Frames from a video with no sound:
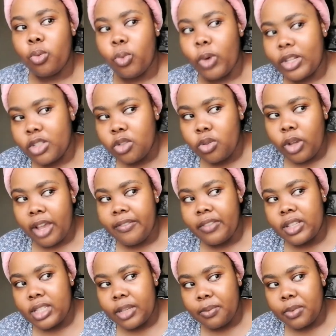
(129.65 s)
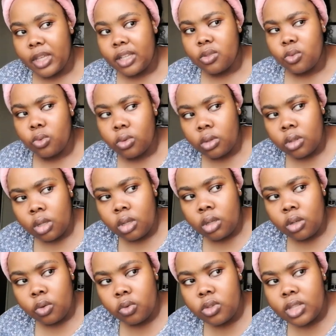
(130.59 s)
want to have the same things.
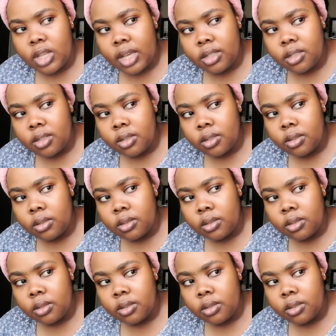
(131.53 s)
Who's that?